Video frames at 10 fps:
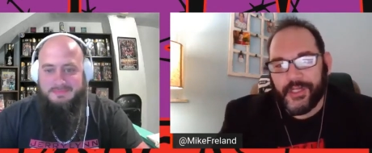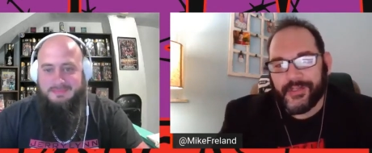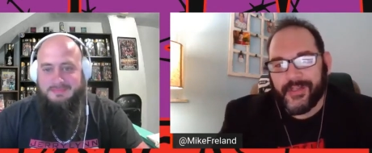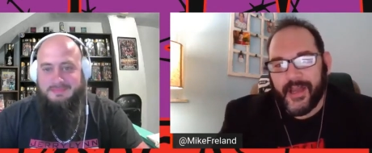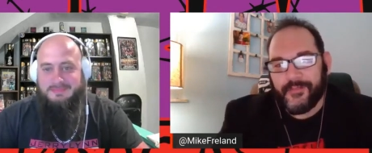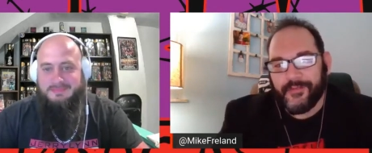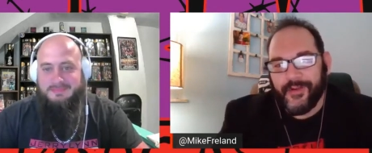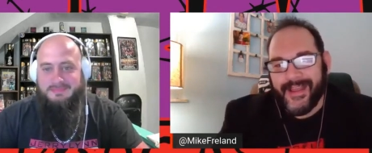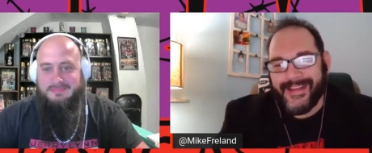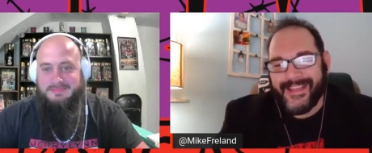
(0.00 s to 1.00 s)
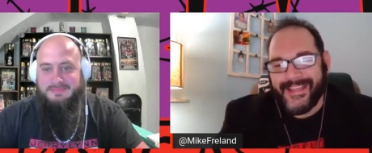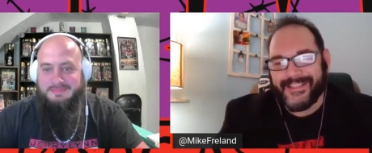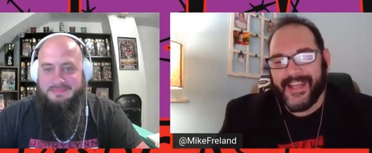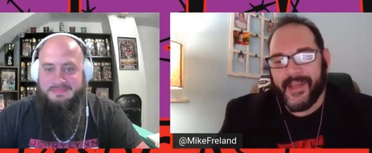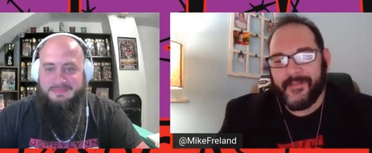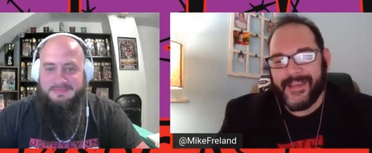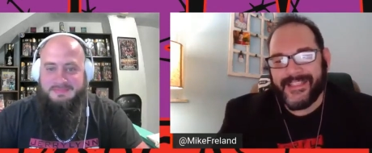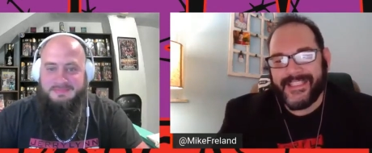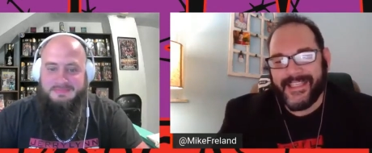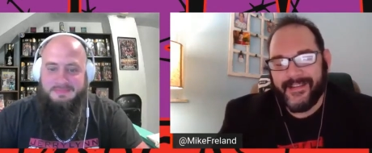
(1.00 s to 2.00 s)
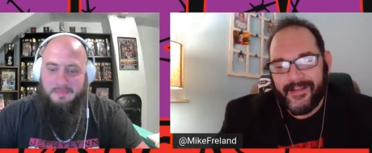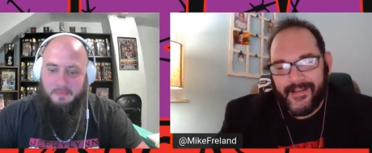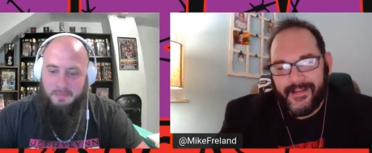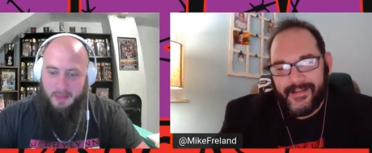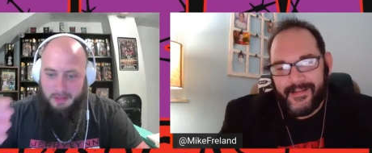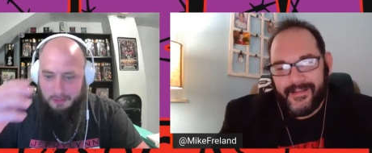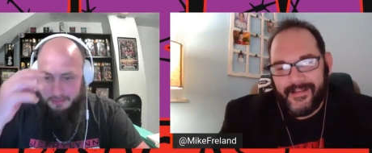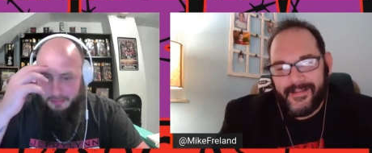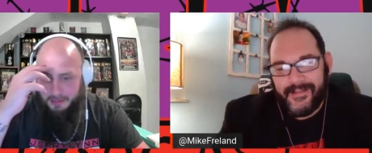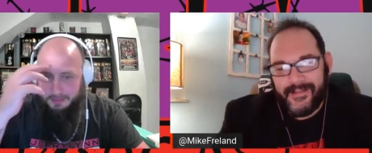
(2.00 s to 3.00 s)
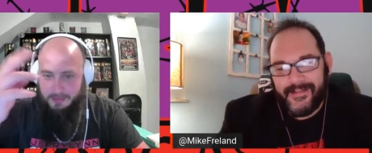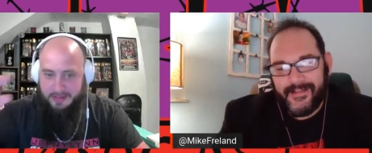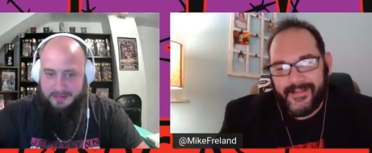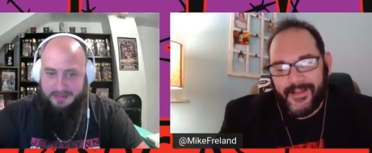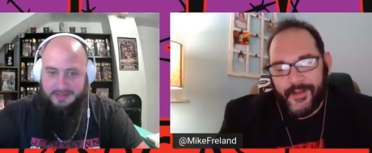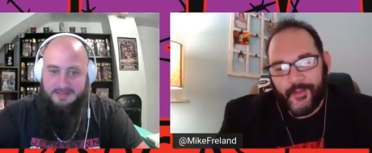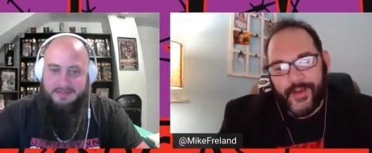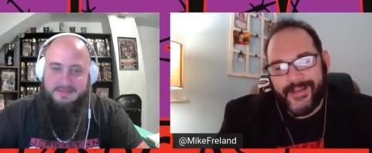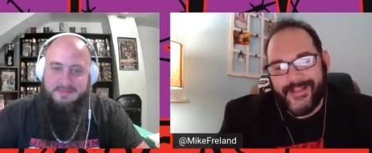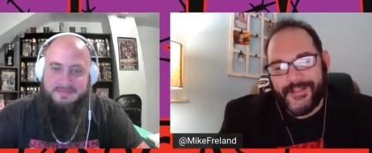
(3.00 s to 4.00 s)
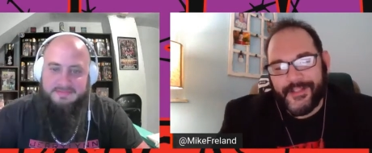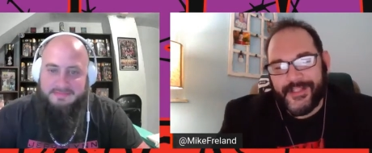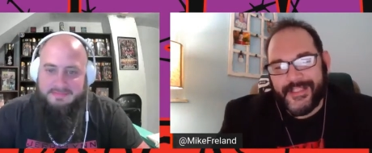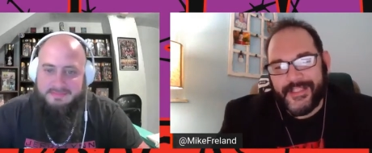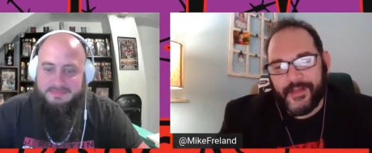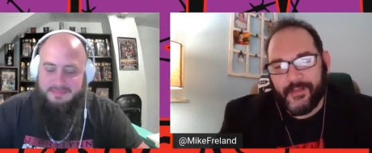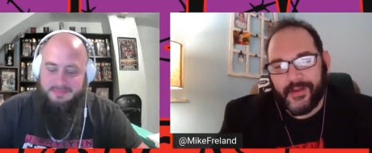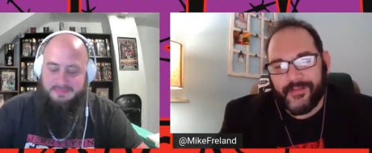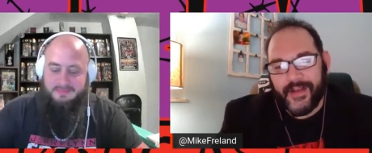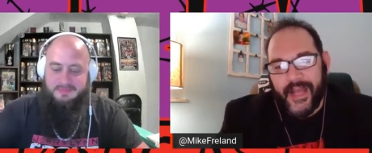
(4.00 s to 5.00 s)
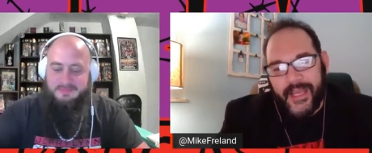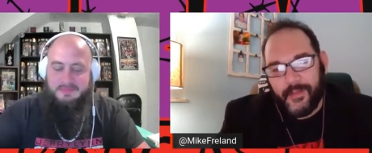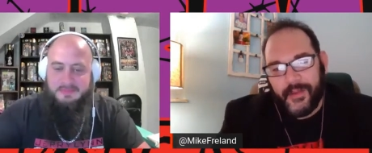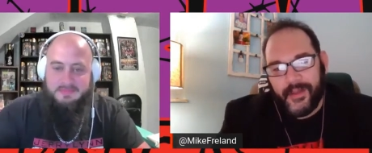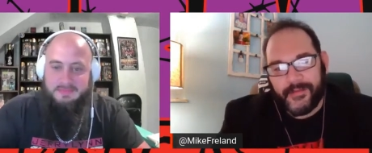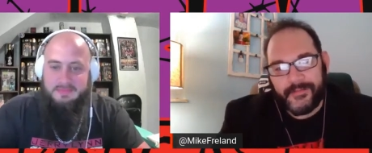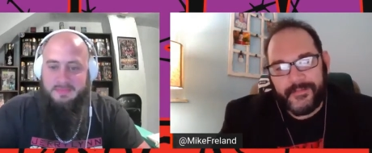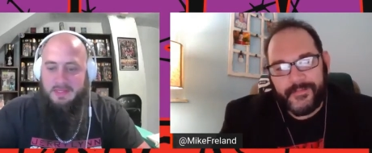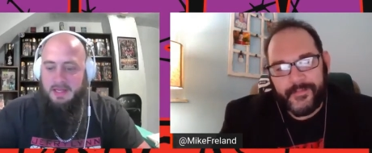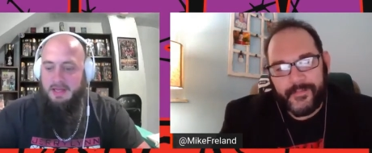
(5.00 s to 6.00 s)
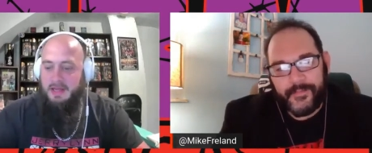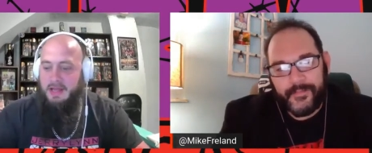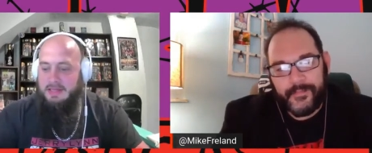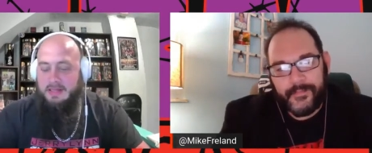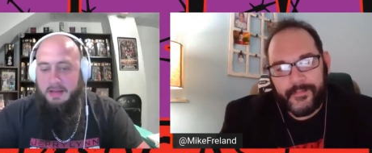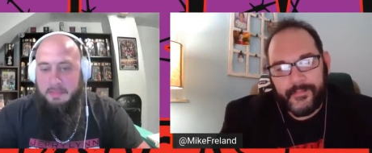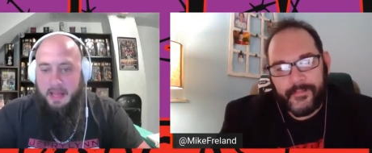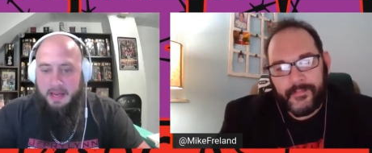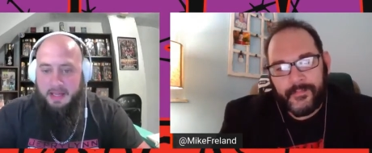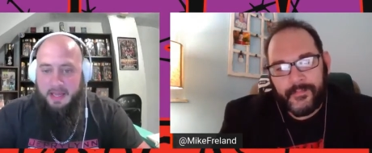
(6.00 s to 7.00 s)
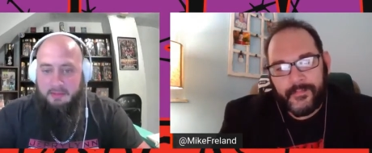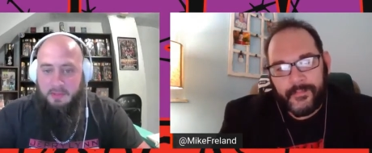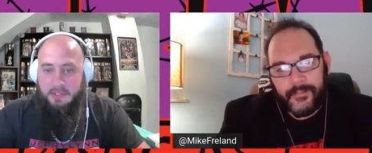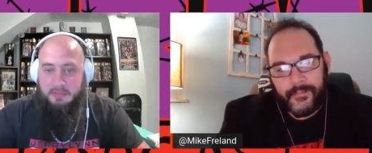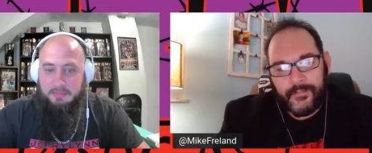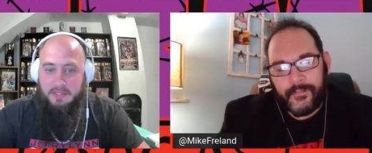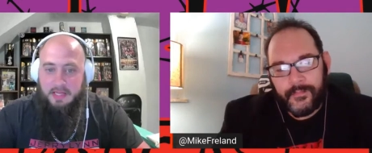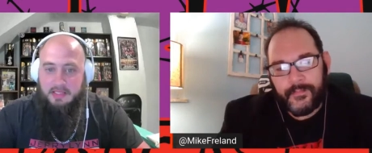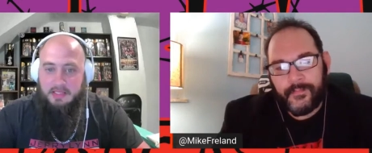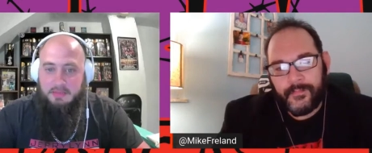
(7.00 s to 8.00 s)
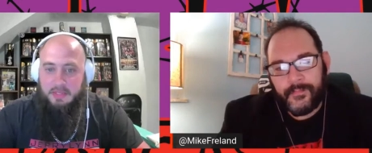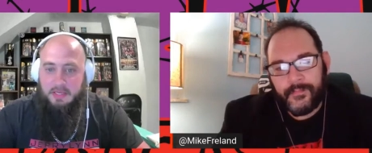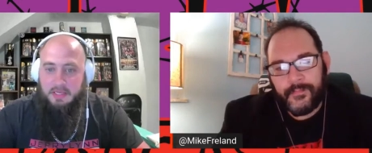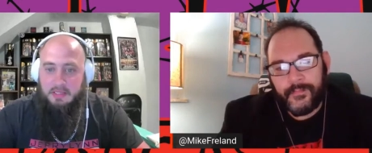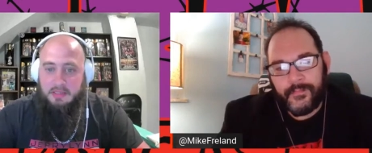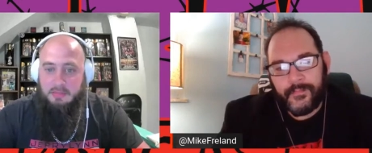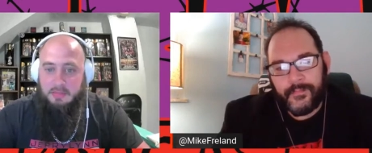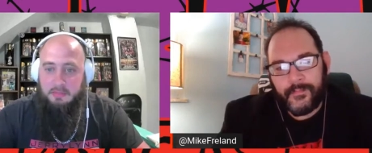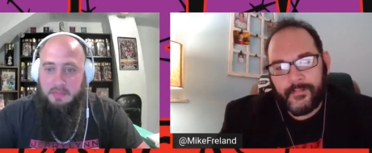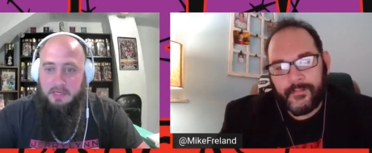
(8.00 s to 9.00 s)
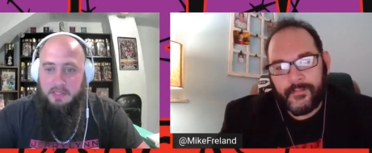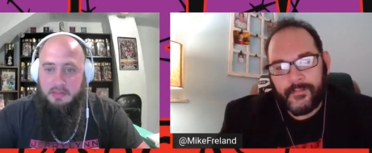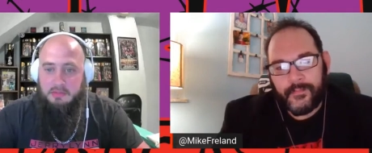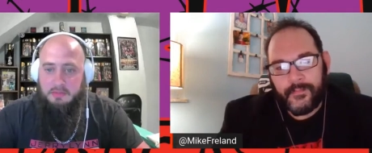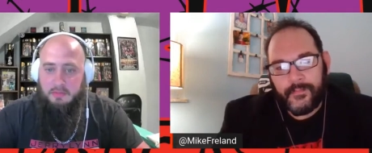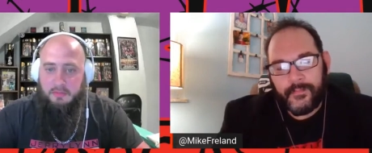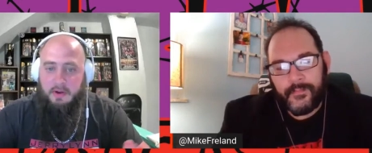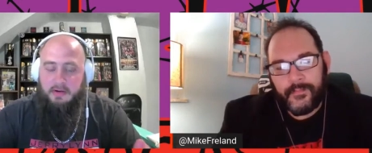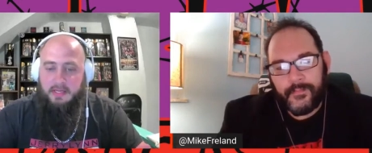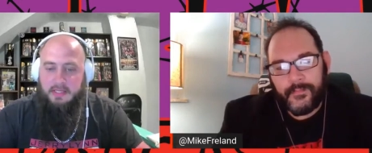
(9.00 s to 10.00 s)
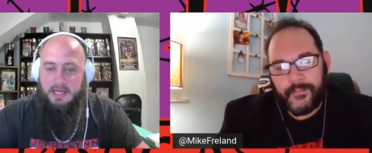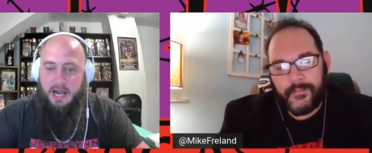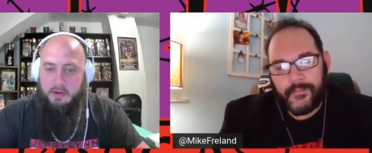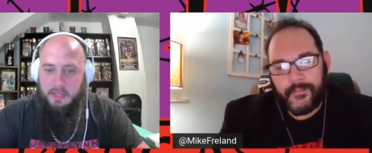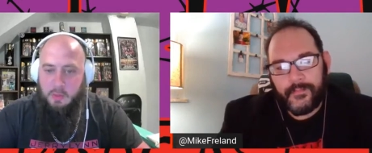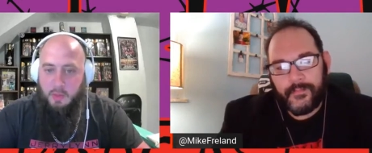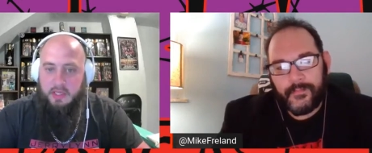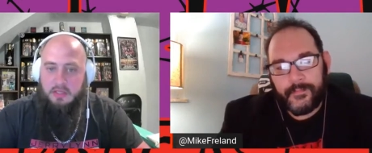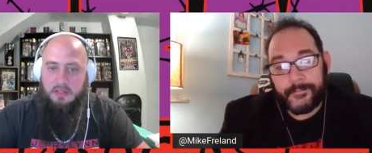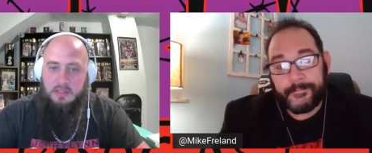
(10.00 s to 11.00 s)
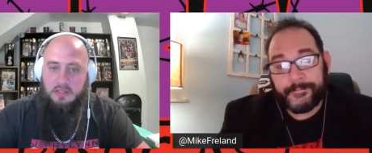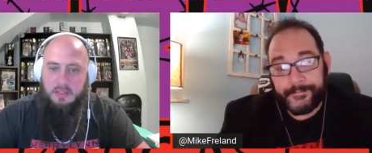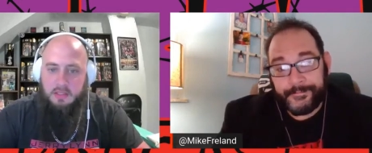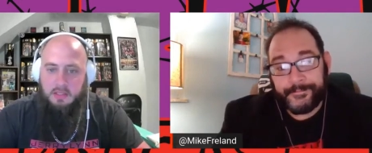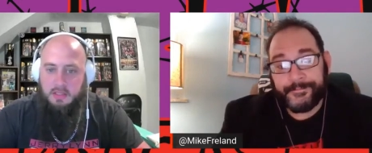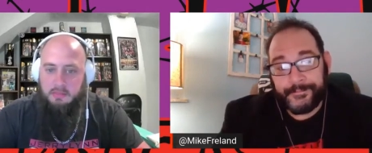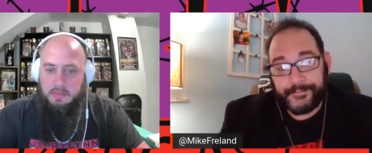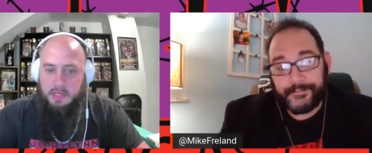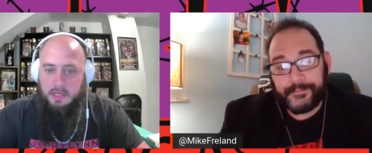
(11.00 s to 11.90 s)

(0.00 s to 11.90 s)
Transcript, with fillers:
Speaker 1: longtime friend. His name is The Ritt. Ritt, it's good to see you, my friend. How you been?
Speaker 2: Uh, not bad. I can't really complain. It's been a been a very tiring week, but